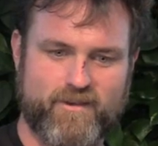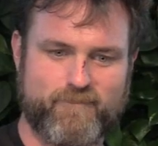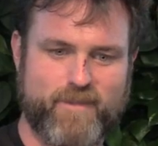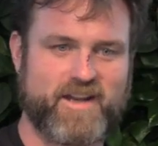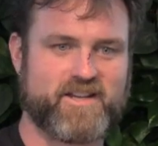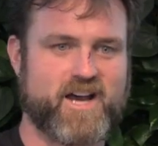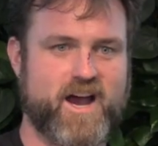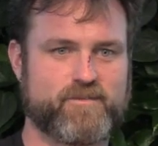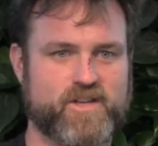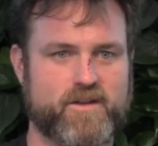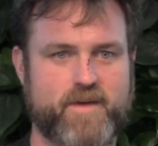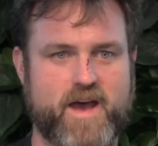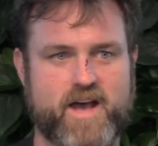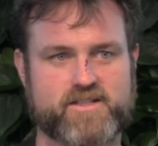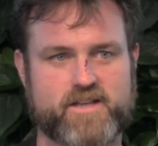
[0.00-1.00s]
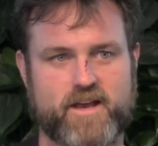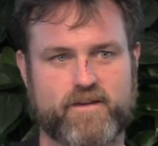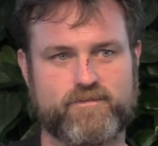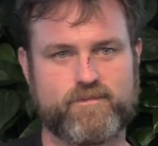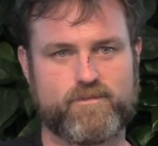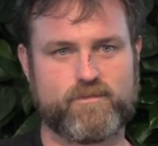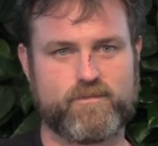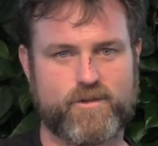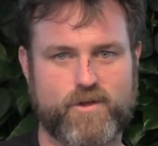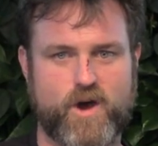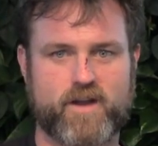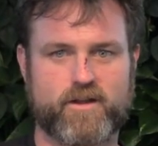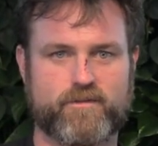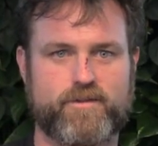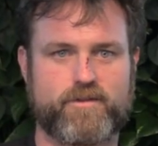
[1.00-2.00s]
many times in the past have
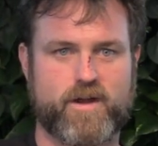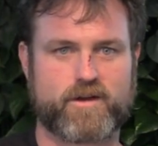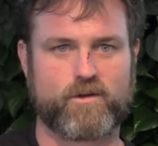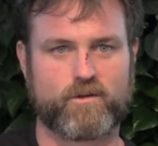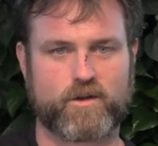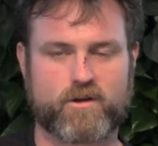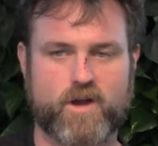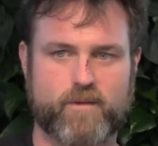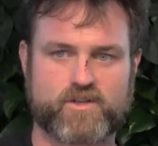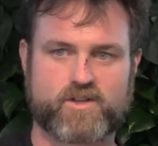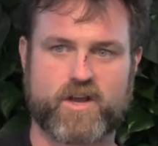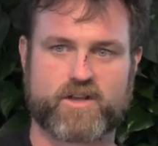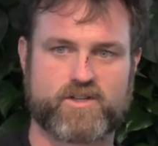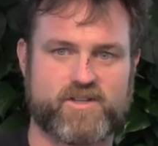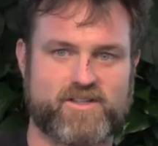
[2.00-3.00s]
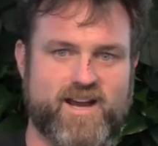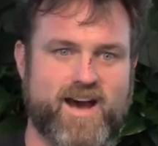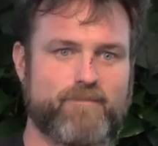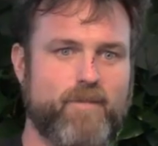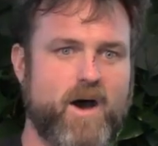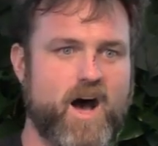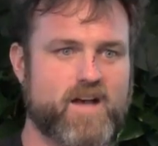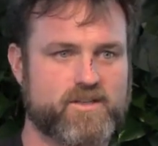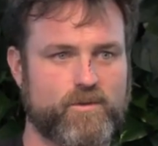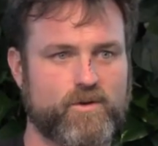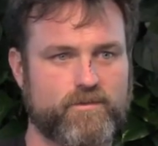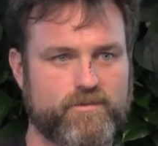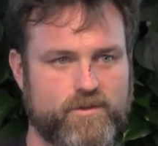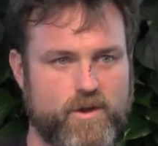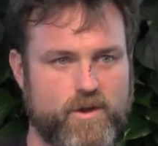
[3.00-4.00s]
thought of thread local garbage collection as not possible for